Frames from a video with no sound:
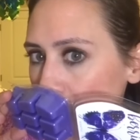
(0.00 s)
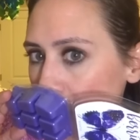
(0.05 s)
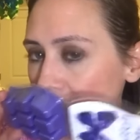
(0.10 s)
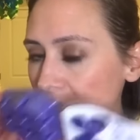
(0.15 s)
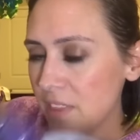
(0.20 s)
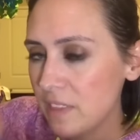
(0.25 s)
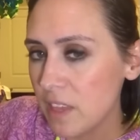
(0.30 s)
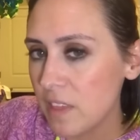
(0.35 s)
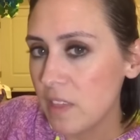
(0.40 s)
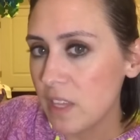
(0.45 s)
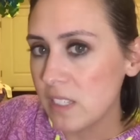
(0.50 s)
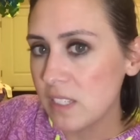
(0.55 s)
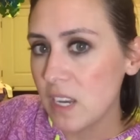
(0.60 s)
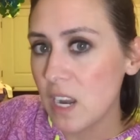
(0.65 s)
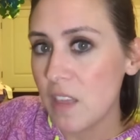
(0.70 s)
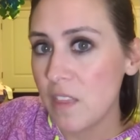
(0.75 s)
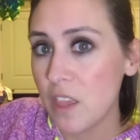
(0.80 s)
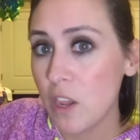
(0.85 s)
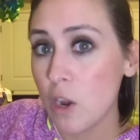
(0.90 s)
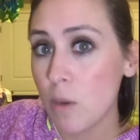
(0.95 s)
I think that's it.
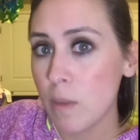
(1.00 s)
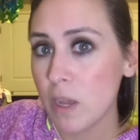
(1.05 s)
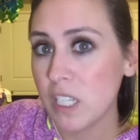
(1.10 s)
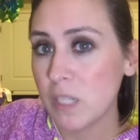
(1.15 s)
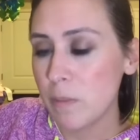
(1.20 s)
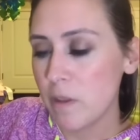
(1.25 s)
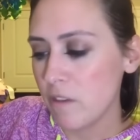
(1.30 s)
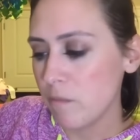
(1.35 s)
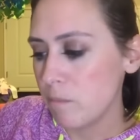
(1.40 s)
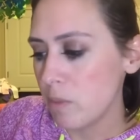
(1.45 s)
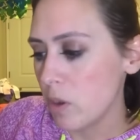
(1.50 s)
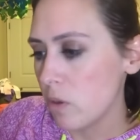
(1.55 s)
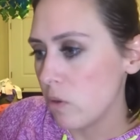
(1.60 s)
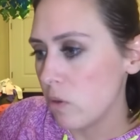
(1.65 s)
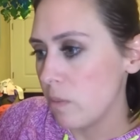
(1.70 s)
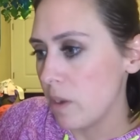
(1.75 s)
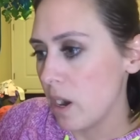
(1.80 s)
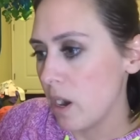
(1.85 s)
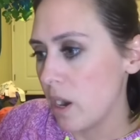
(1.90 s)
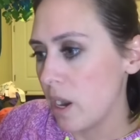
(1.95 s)
I think it reminds me of
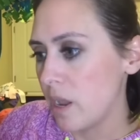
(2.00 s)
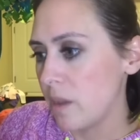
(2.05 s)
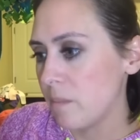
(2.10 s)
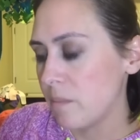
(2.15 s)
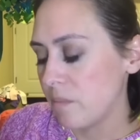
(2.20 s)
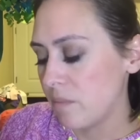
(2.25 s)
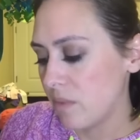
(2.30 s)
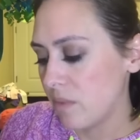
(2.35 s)
buckleberry.